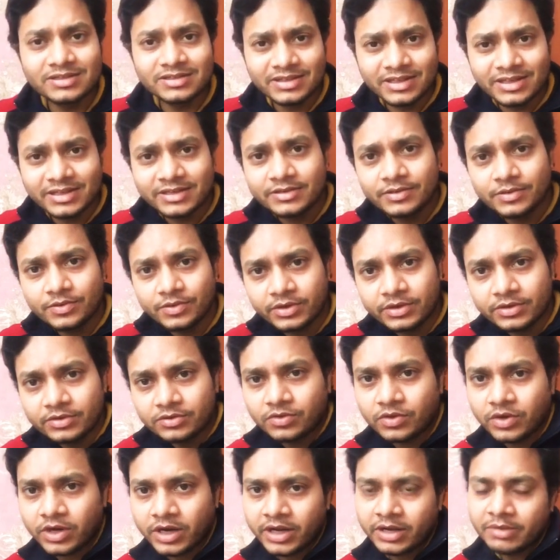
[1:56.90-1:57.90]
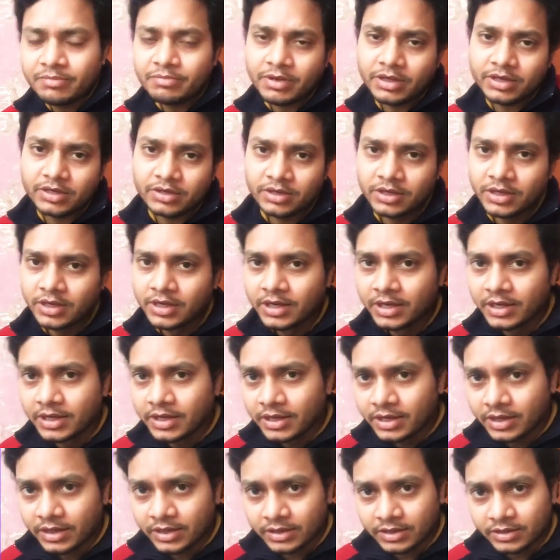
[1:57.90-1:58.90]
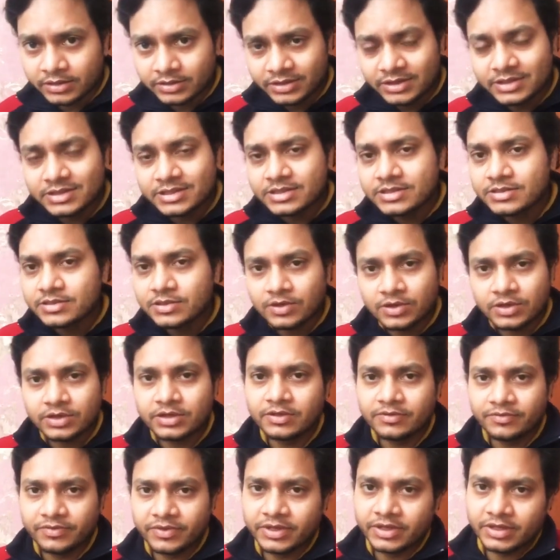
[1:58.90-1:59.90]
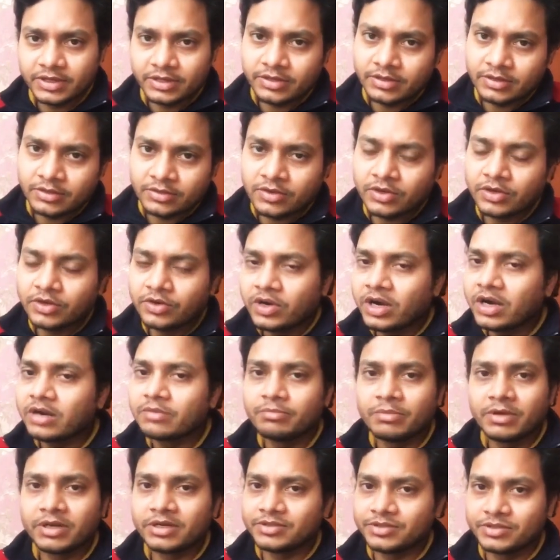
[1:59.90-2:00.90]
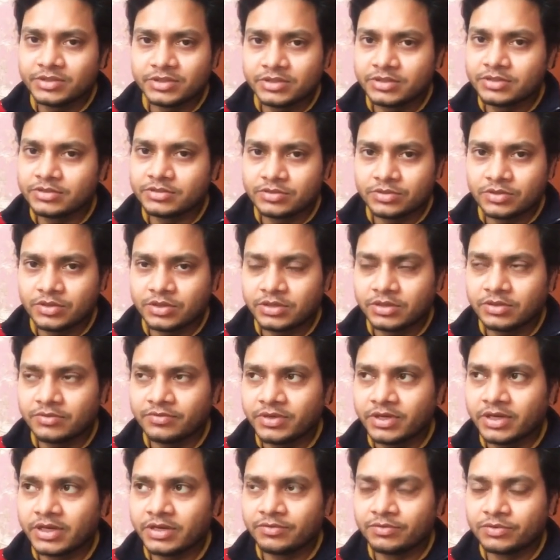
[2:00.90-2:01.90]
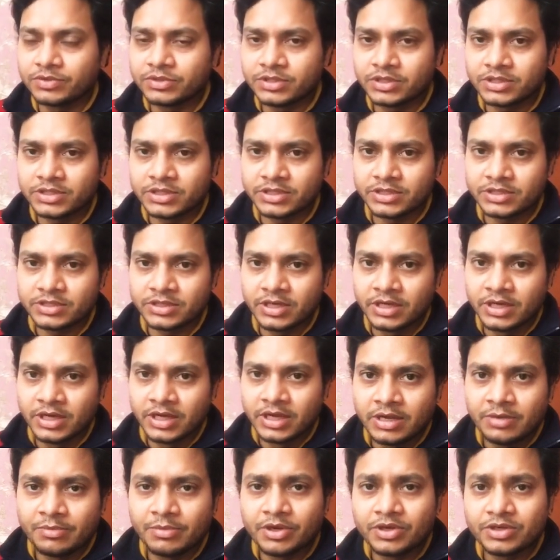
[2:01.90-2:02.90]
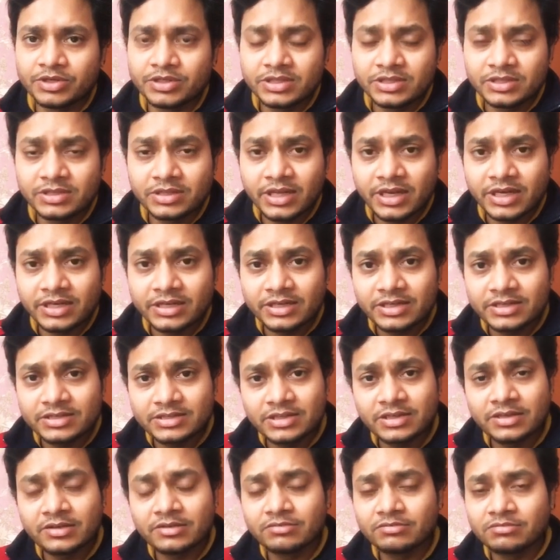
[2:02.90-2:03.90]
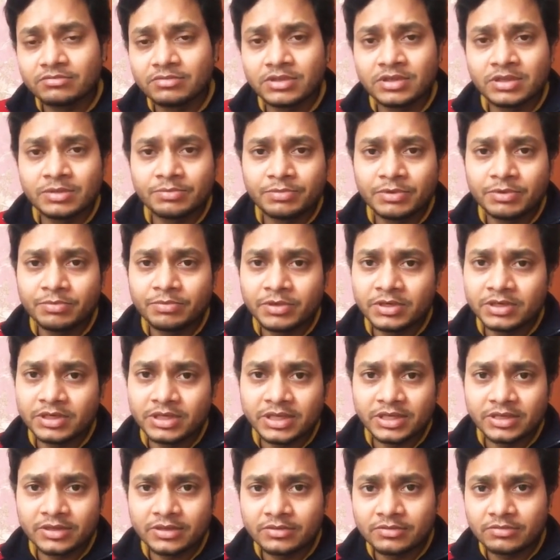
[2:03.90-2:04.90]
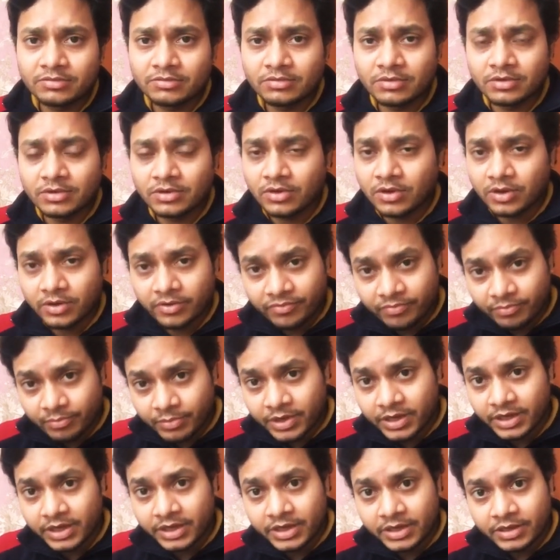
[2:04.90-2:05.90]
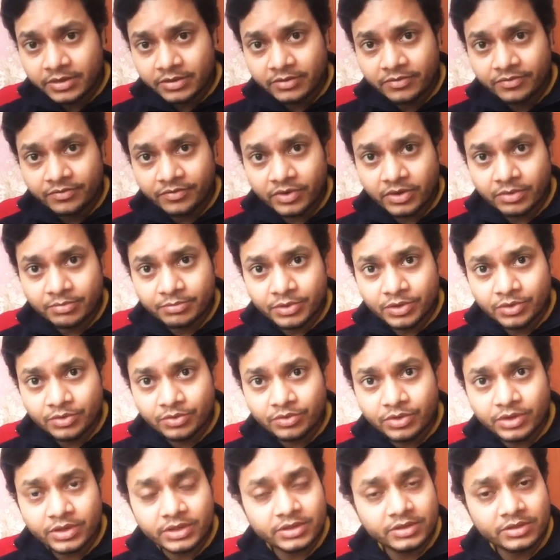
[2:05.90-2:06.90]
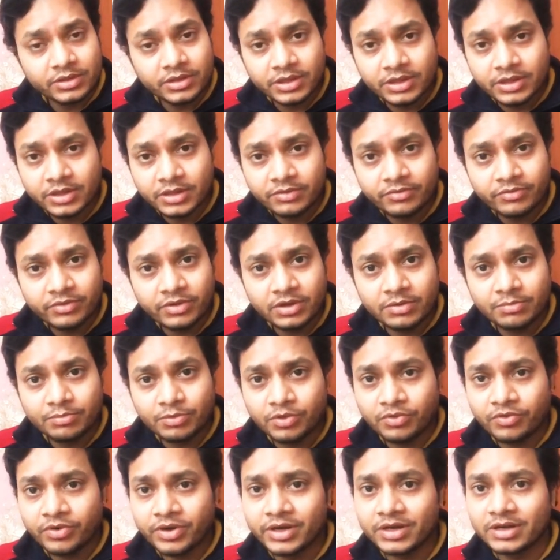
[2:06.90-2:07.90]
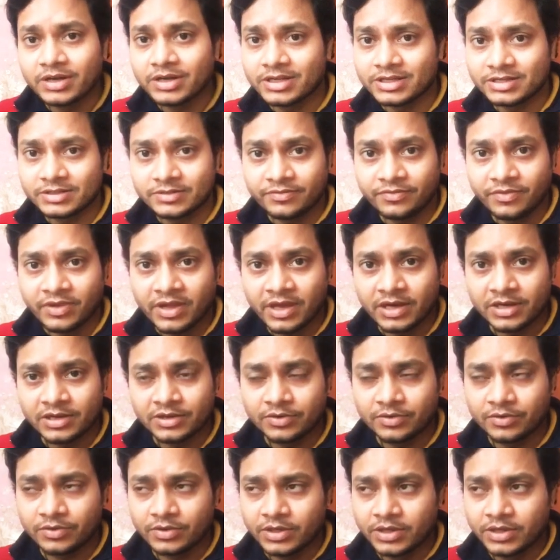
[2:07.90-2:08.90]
then you can try, but this is not the way. Contract marriages is not the way I would suggest, because in that case the people take a lot of money from you and they will provide less value.